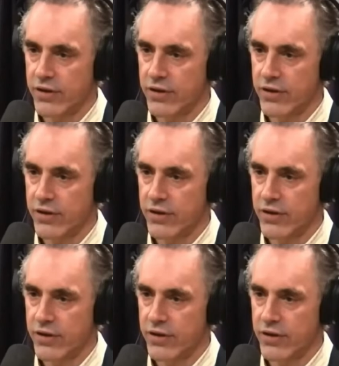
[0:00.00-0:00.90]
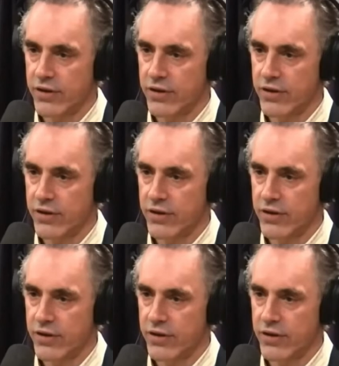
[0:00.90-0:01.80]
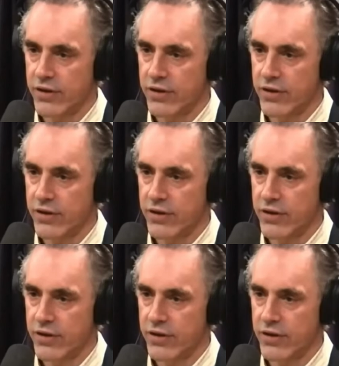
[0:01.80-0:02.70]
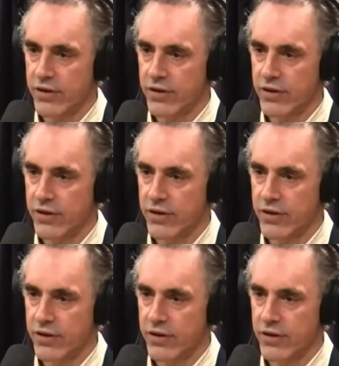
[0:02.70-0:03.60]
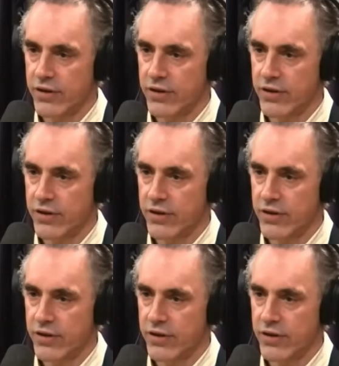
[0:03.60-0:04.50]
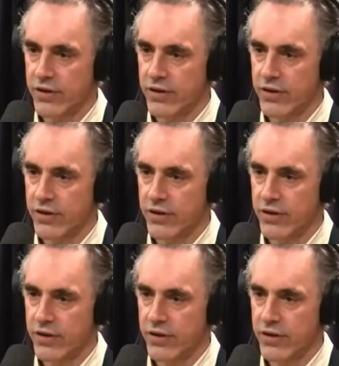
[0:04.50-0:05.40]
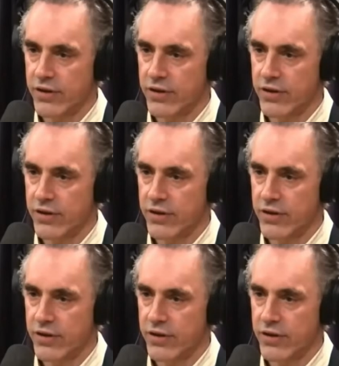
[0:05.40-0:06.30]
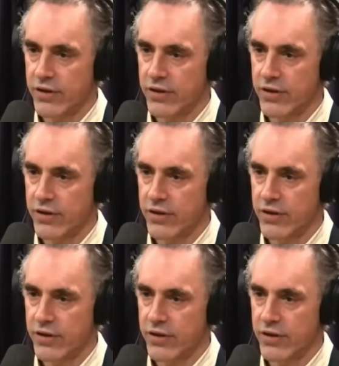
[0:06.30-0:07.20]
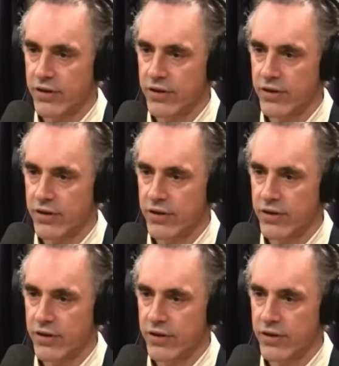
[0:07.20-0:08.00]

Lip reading: The face doesn't move, so there is nothing to read.